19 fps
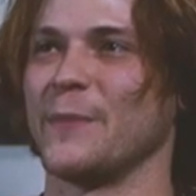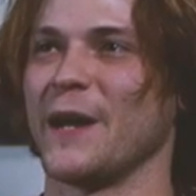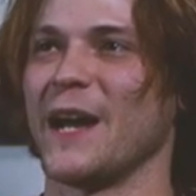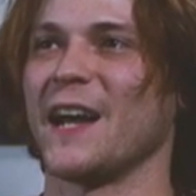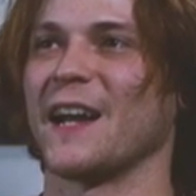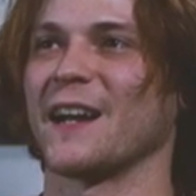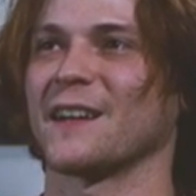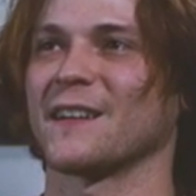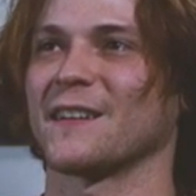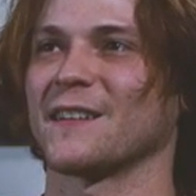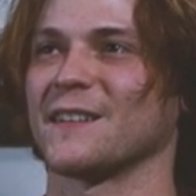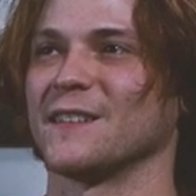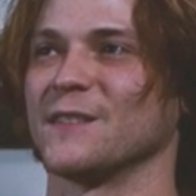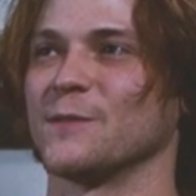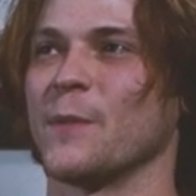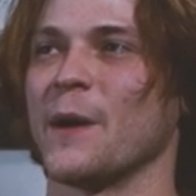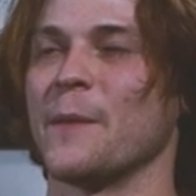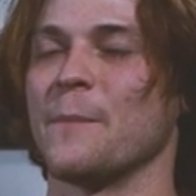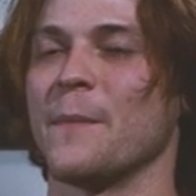back,
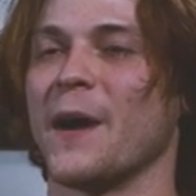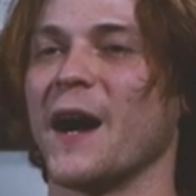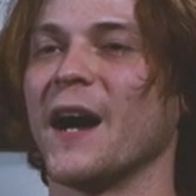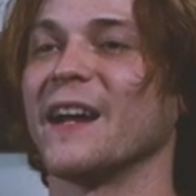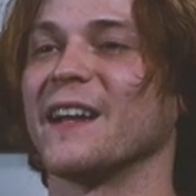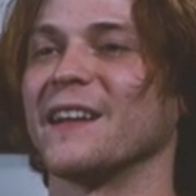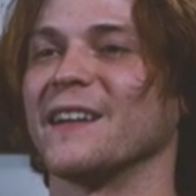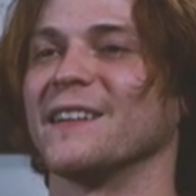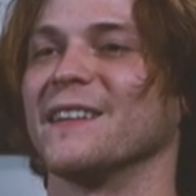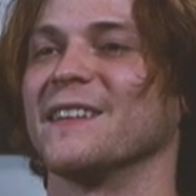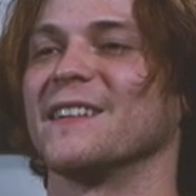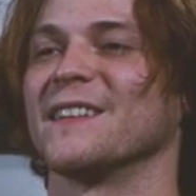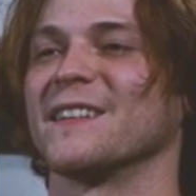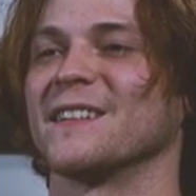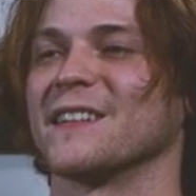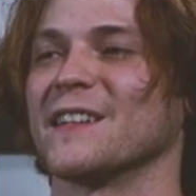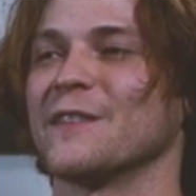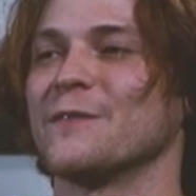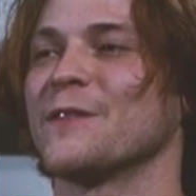because my mind,
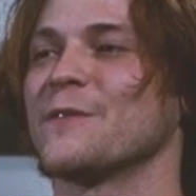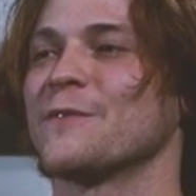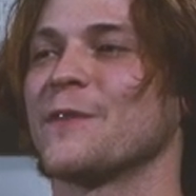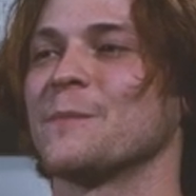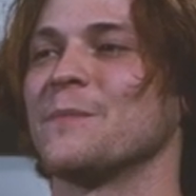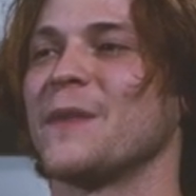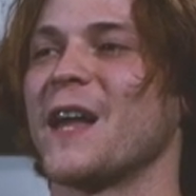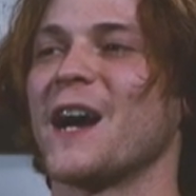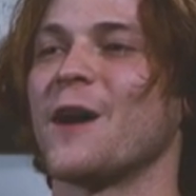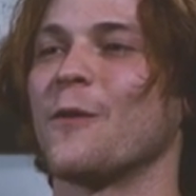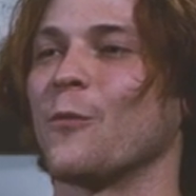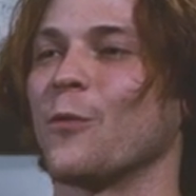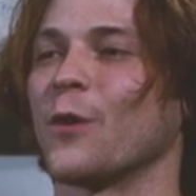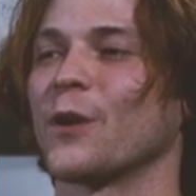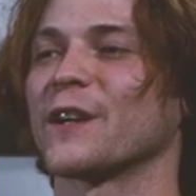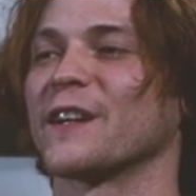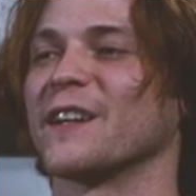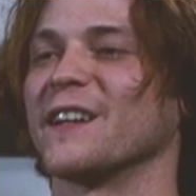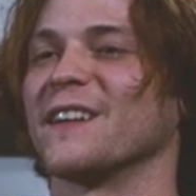even if I'm not
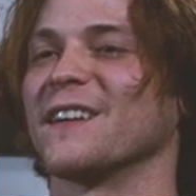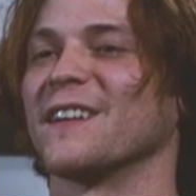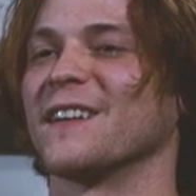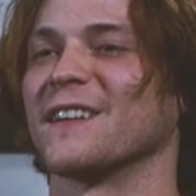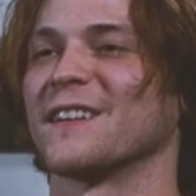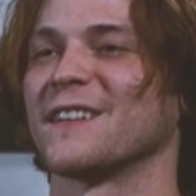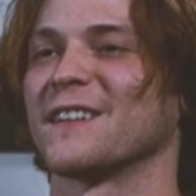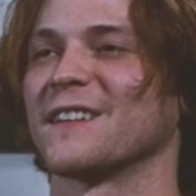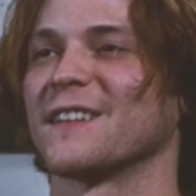working